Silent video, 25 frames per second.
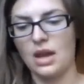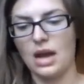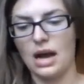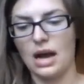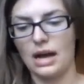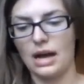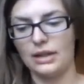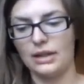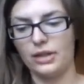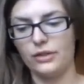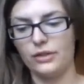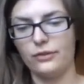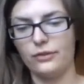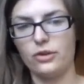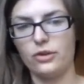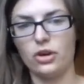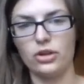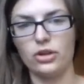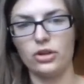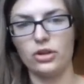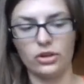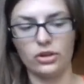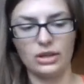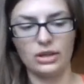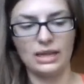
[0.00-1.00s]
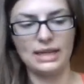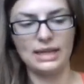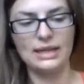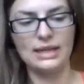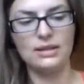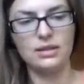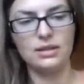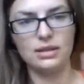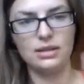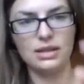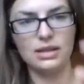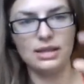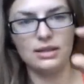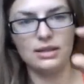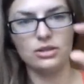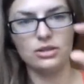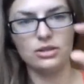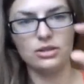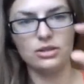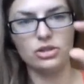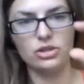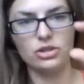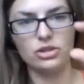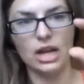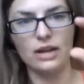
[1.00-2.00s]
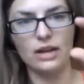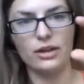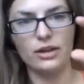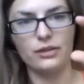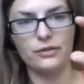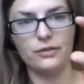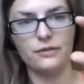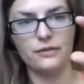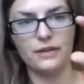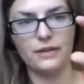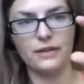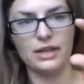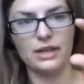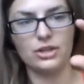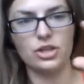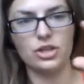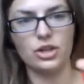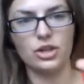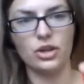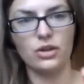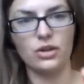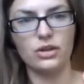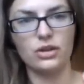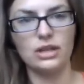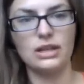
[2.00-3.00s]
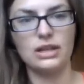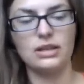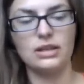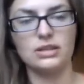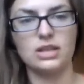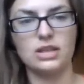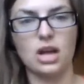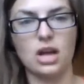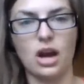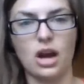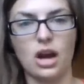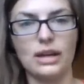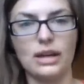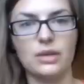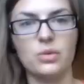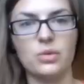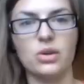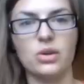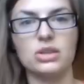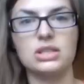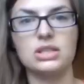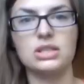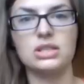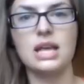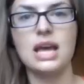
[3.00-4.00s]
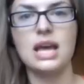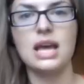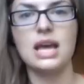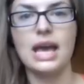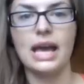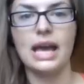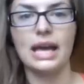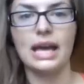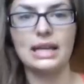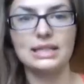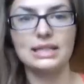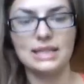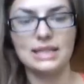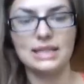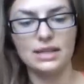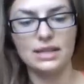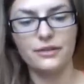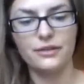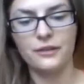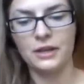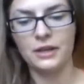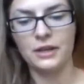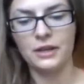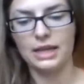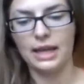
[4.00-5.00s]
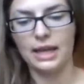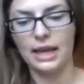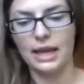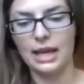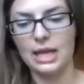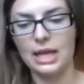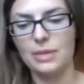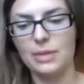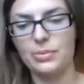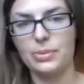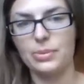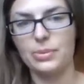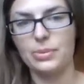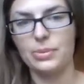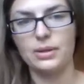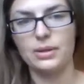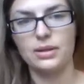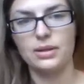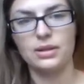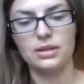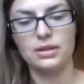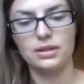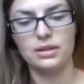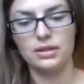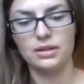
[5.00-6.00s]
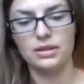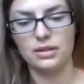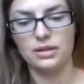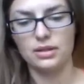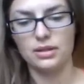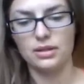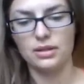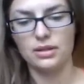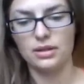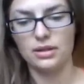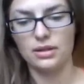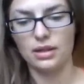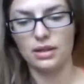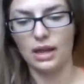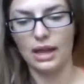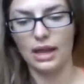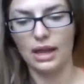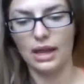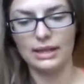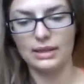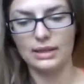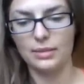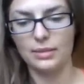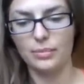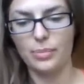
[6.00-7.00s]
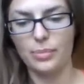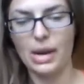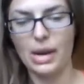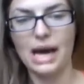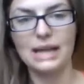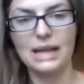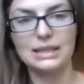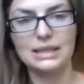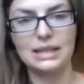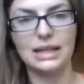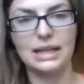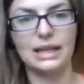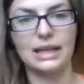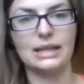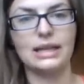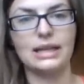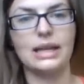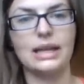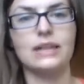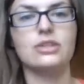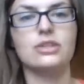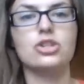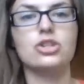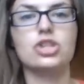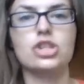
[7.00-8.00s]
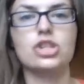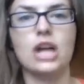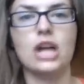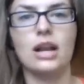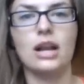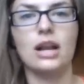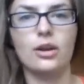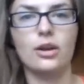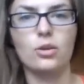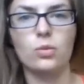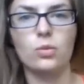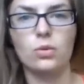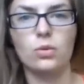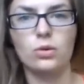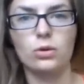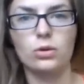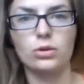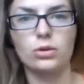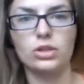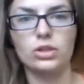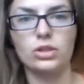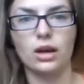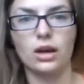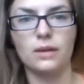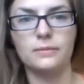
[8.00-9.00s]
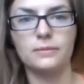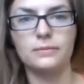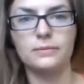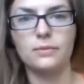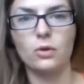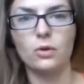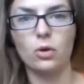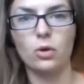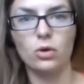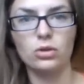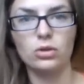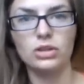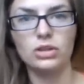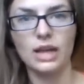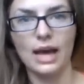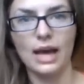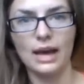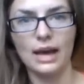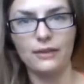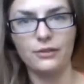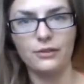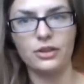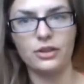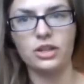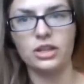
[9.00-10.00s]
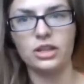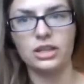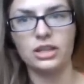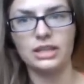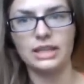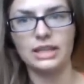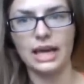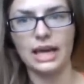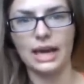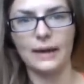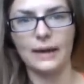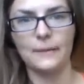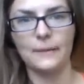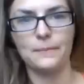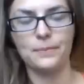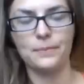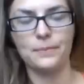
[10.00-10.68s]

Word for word: and you've got your little, little shallow fish, you know, the little tiny ones. He said if you keep like paddling in shallow water, all you're ever going to get